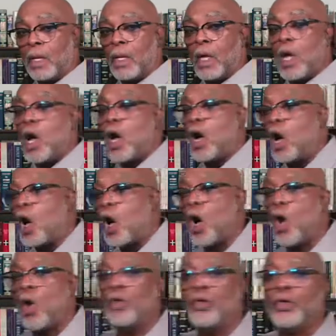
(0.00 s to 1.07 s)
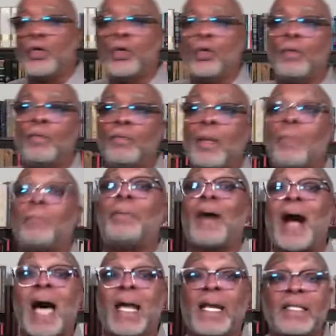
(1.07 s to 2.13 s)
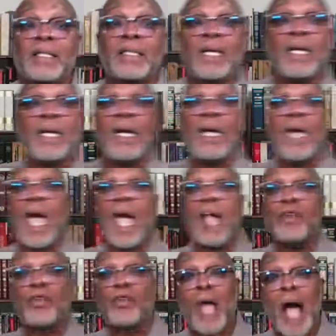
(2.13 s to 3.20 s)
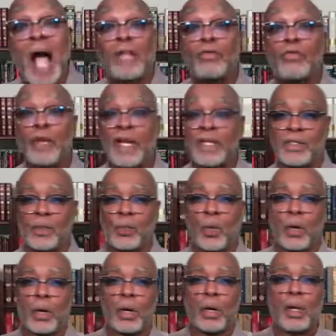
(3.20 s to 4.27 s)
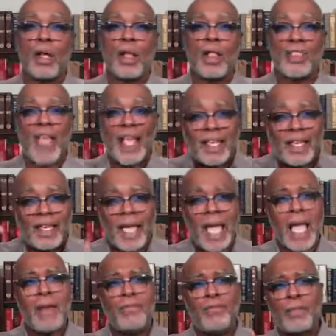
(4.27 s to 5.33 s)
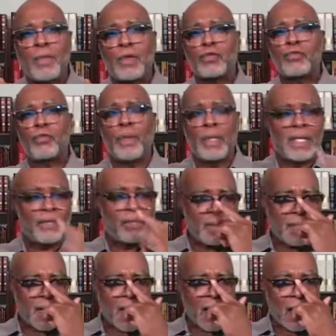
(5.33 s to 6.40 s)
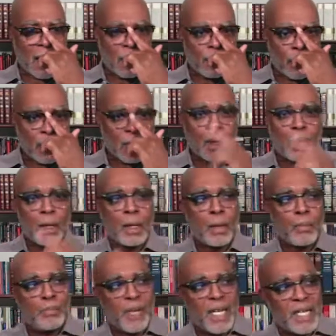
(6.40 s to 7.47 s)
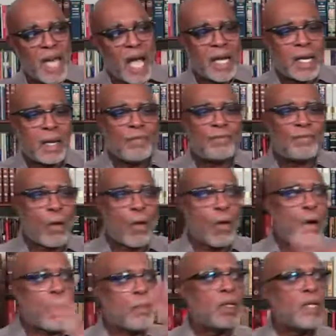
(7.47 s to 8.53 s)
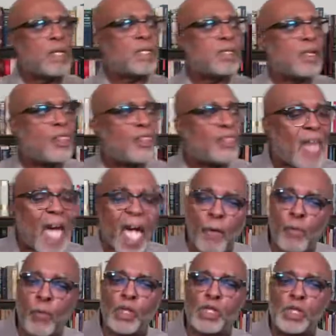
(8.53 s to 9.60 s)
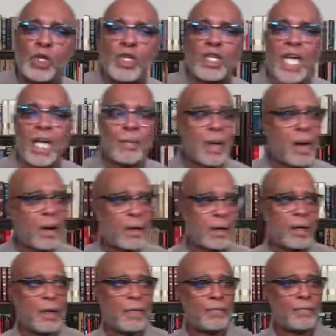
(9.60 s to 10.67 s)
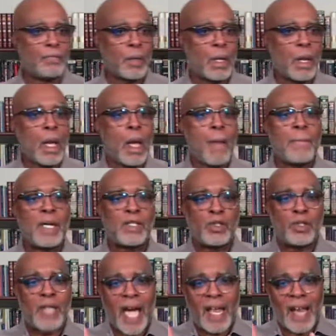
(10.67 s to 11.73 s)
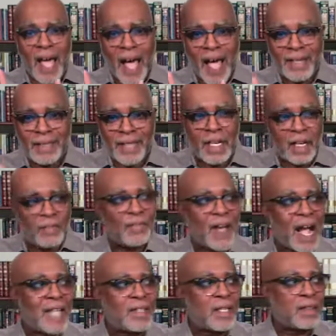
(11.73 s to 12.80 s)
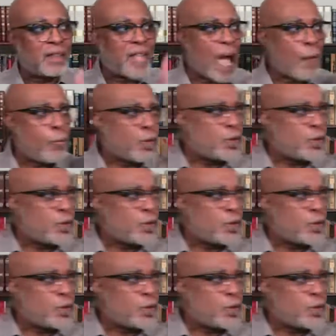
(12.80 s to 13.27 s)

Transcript: a whole new polity and doctrine, as it were, that came from the true and living God. Be not conformed to that which you came out of, but you got to identify that which you